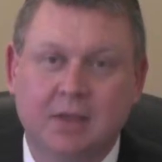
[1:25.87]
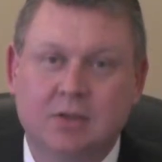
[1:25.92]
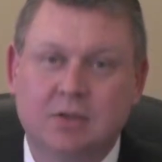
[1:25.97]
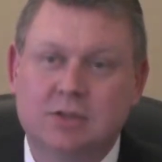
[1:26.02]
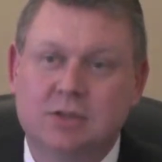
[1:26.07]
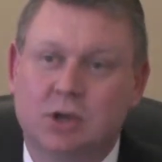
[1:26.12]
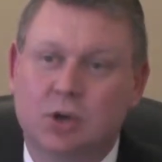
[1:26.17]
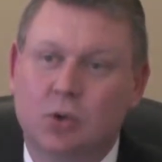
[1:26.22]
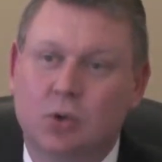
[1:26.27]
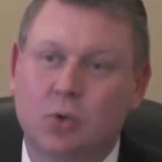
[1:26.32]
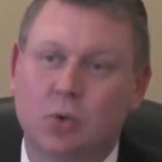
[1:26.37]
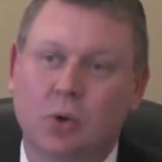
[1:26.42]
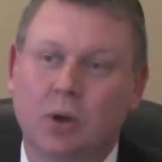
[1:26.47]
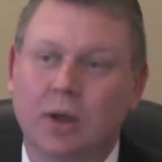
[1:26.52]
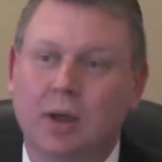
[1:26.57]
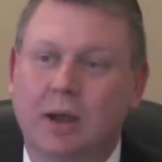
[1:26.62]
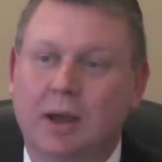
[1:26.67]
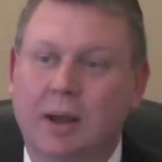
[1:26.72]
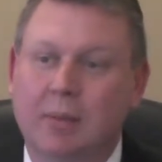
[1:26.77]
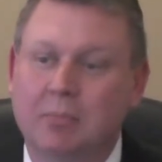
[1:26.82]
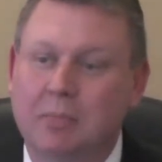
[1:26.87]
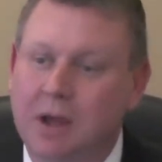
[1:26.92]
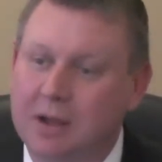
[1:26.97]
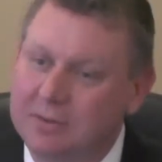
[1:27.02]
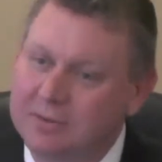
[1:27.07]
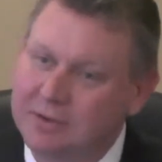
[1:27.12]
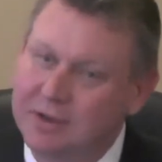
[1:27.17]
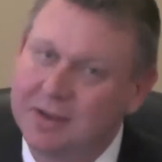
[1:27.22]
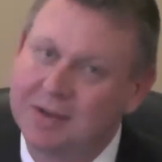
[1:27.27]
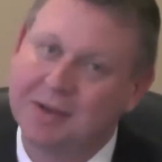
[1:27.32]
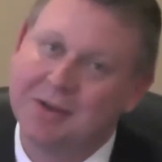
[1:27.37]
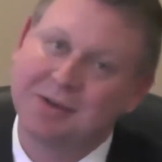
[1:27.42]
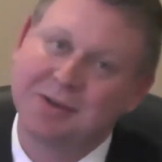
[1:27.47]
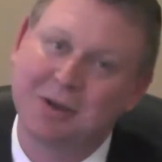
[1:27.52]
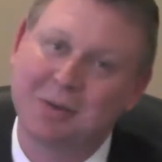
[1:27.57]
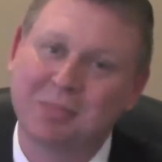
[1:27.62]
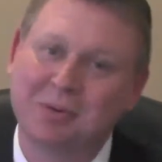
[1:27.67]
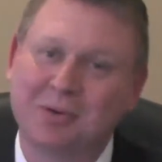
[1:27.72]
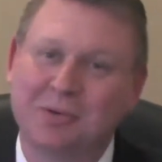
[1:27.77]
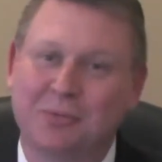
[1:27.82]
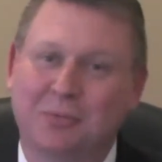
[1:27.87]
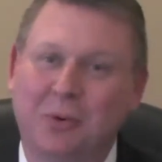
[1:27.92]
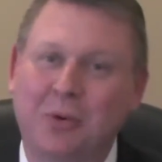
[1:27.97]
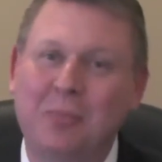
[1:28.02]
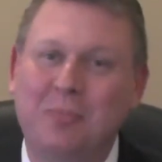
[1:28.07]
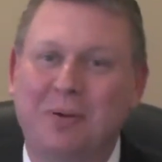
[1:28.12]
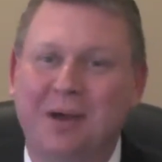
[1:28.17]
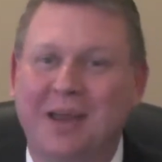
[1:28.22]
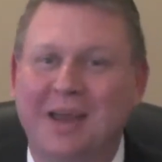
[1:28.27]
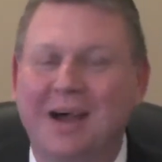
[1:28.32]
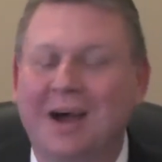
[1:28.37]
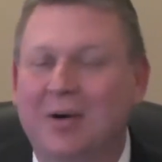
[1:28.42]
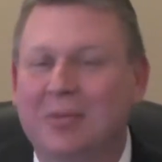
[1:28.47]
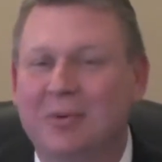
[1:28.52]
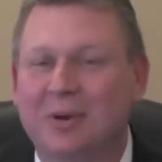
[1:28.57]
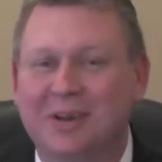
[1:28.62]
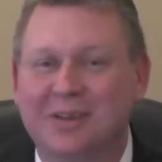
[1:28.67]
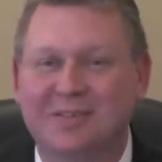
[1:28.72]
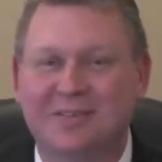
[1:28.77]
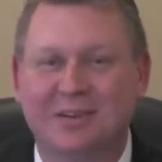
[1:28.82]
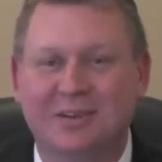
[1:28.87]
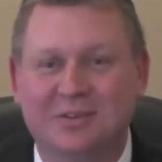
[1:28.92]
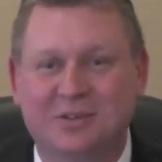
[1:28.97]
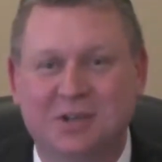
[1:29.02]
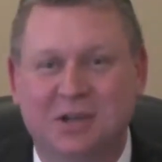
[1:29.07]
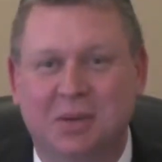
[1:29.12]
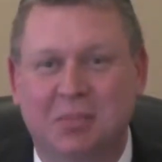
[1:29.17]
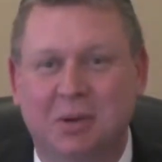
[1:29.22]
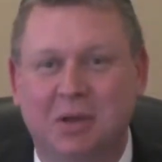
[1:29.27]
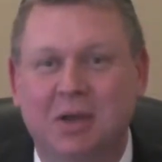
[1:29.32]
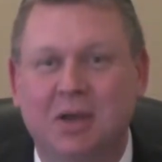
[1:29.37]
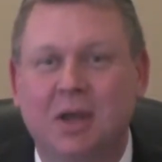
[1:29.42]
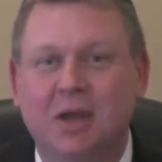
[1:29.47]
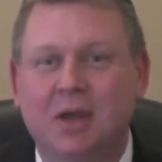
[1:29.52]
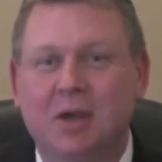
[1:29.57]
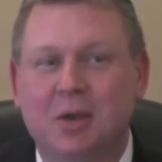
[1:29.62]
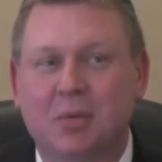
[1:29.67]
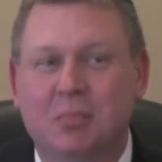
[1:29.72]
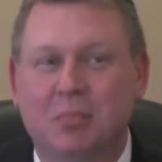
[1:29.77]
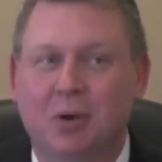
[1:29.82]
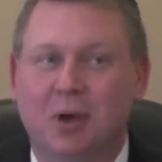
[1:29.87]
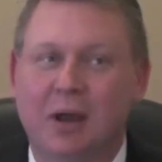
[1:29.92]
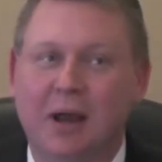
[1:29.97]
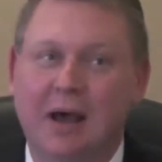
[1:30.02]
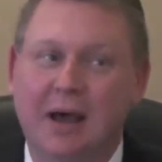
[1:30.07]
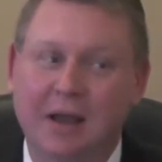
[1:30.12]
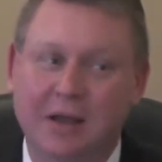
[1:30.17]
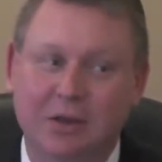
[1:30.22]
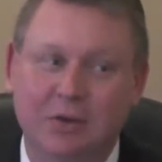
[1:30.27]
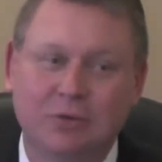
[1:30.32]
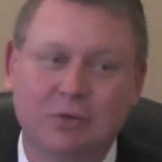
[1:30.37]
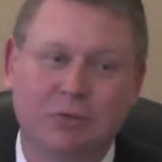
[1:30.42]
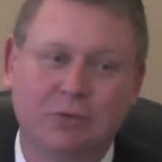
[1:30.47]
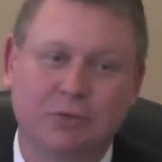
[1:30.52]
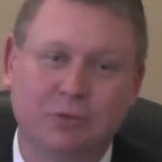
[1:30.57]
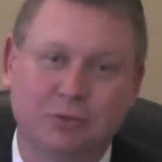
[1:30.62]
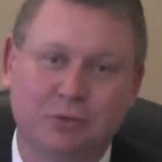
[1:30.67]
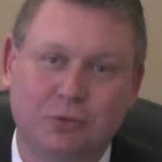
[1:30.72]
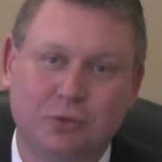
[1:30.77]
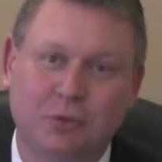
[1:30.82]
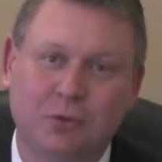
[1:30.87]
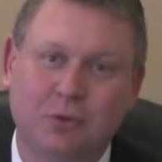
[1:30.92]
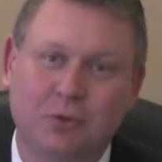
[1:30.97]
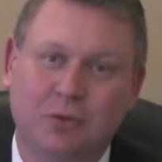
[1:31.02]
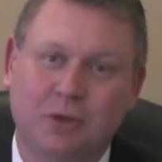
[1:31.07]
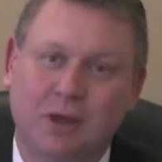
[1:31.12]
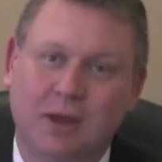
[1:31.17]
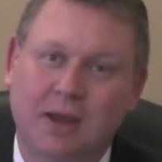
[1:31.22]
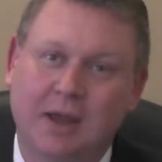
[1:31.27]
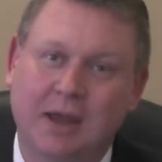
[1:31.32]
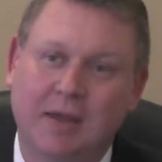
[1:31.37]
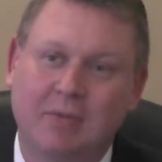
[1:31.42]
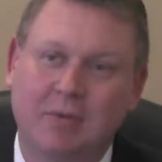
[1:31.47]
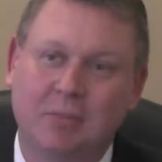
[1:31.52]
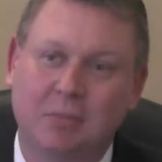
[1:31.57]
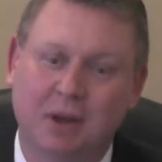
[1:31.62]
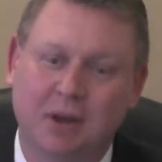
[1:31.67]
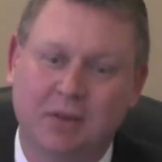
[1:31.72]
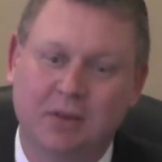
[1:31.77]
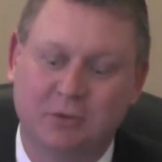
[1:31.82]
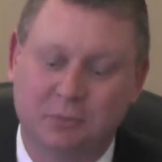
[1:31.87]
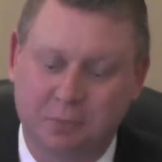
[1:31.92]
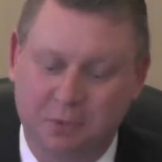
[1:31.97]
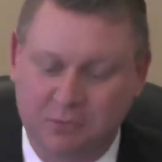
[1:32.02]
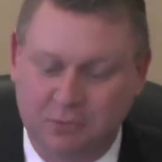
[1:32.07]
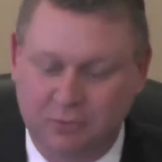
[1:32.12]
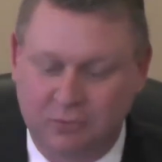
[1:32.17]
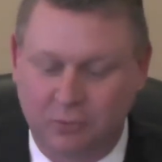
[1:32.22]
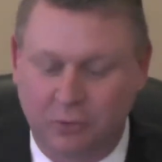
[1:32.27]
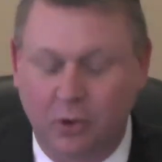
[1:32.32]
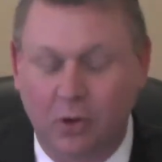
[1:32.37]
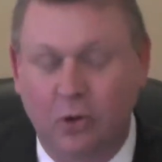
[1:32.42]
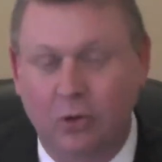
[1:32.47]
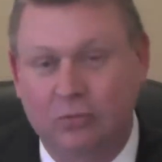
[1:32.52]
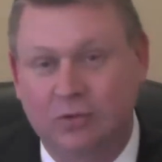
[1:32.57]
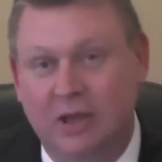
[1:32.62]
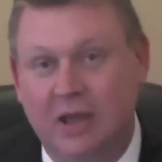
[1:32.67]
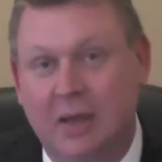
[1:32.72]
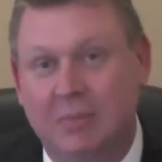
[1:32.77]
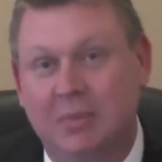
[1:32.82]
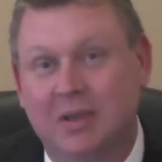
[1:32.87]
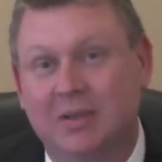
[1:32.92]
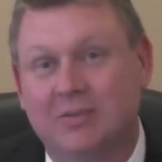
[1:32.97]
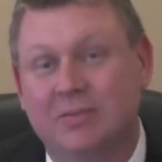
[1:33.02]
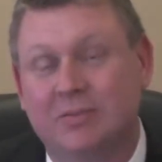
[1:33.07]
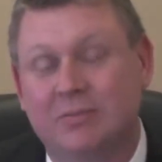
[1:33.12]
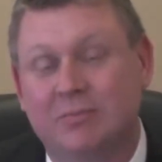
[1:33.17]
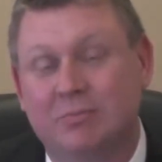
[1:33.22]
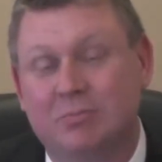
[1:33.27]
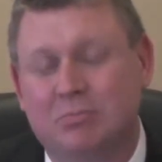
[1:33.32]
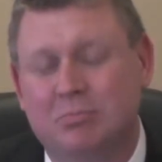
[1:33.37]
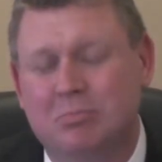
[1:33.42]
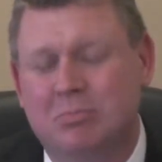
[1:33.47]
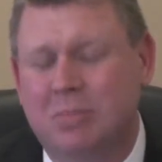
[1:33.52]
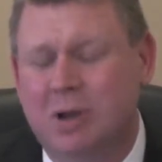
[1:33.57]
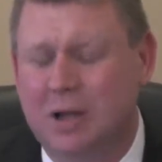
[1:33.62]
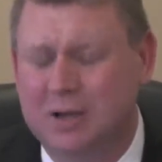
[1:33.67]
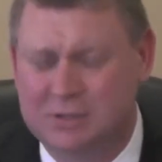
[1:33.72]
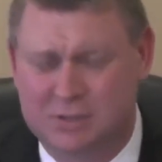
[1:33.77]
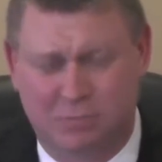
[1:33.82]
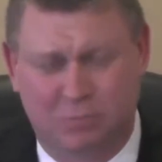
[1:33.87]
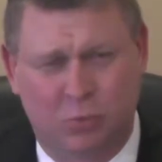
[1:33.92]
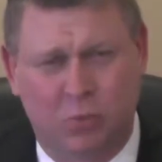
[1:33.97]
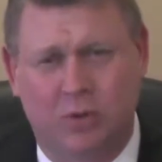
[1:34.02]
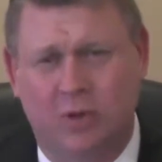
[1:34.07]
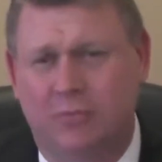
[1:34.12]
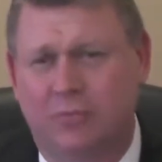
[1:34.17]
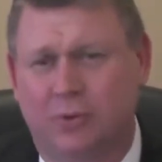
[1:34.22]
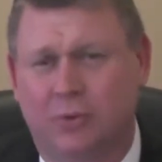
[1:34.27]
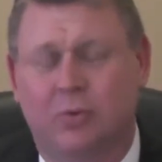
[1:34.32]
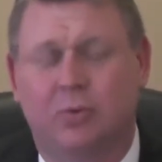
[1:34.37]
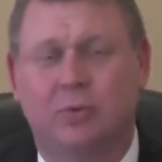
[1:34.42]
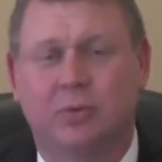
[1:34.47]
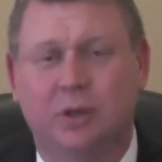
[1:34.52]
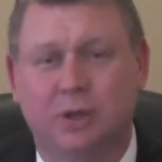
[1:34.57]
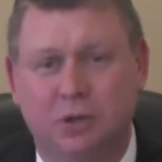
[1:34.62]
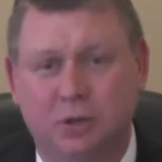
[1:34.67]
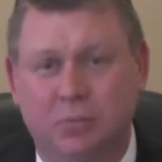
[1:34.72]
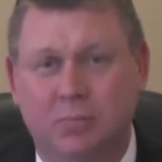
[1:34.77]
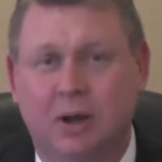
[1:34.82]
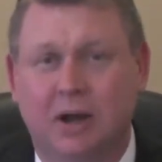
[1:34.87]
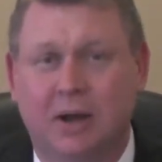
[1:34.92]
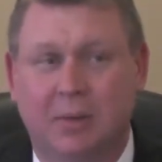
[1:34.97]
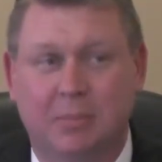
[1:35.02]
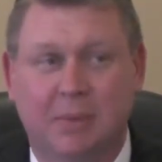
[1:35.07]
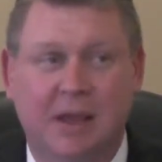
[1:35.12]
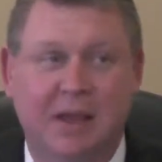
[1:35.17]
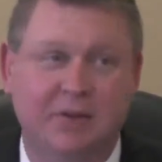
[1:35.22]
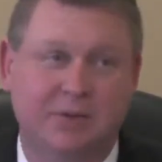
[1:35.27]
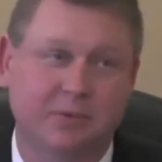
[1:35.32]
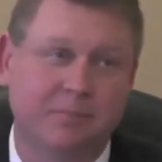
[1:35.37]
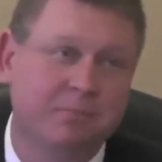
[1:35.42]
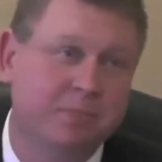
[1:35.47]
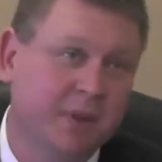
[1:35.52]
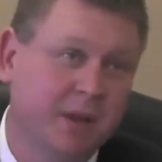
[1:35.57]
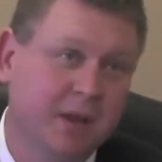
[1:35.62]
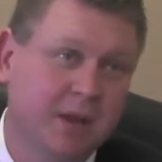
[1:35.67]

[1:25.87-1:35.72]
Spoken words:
So I'm not saying that companies won't pay out when it's legitimate, but I can just assure you that having been in this business for a long time, it's much more difficult than you might imagine.